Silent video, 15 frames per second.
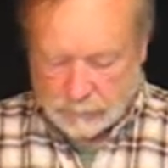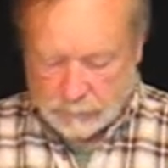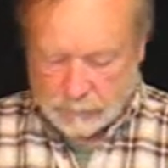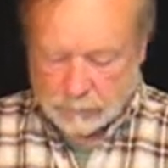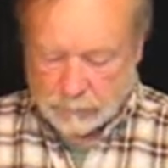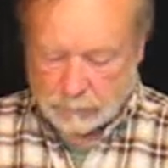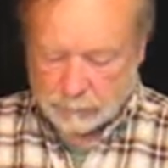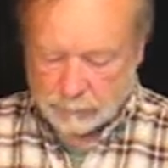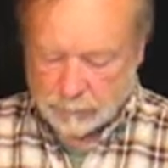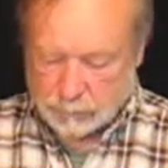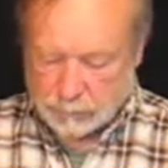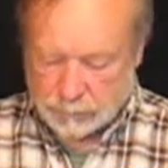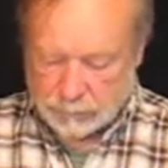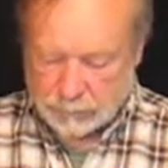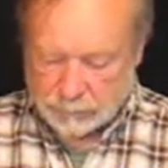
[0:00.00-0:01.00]
now I'm going to
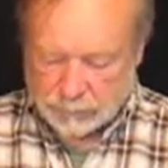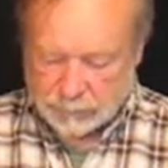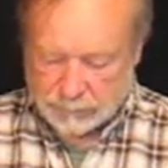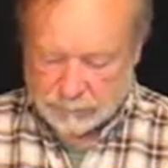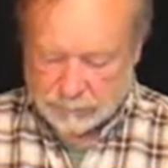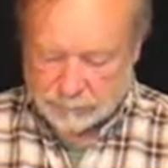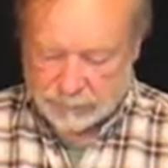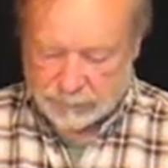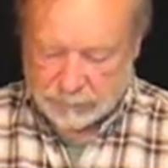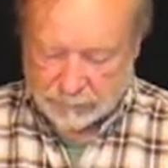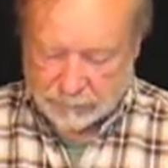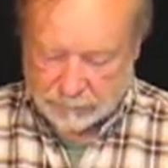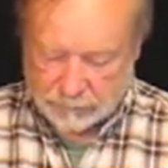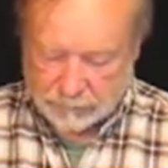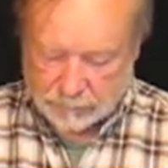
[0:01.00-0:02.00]
mount it on
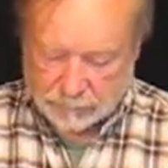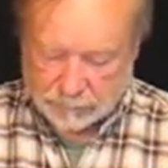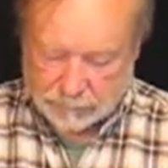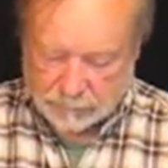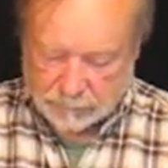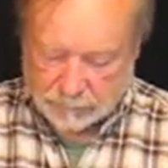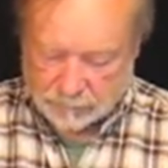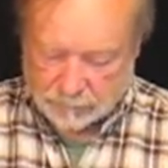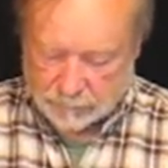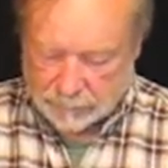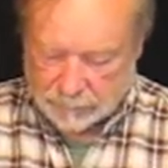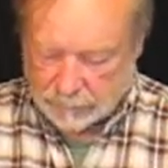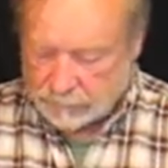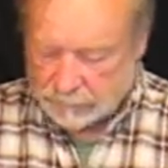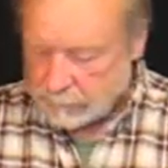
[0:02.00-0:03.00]
the other
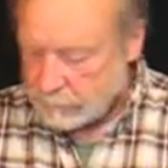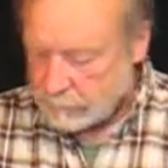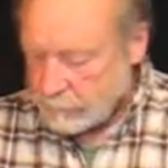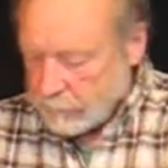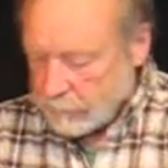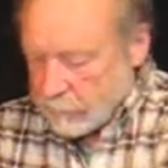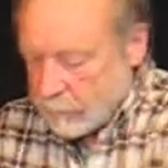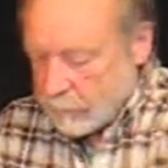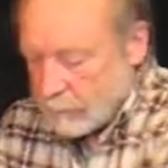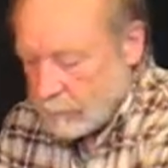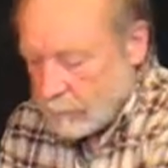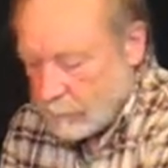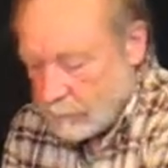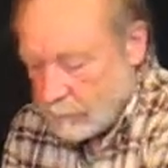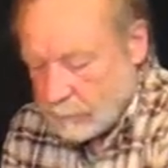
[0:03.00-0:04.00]
end.
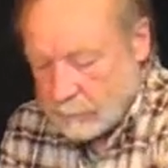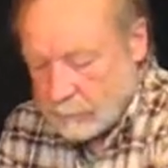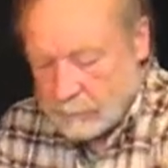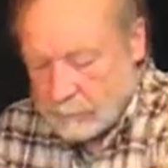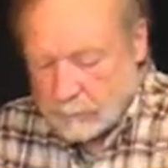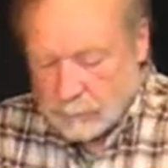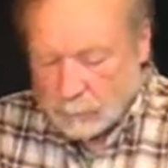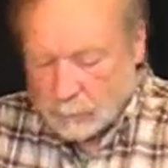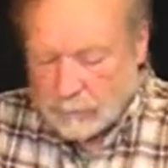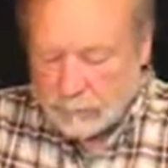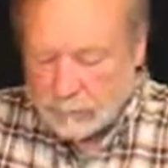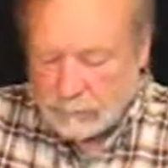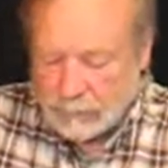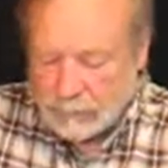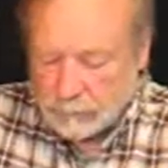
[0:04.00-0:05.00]
And when I
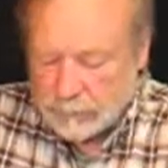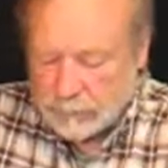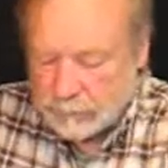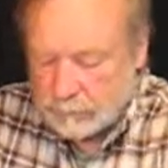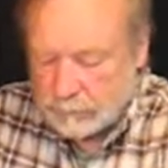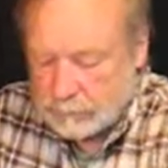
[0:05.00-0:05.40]
mount it,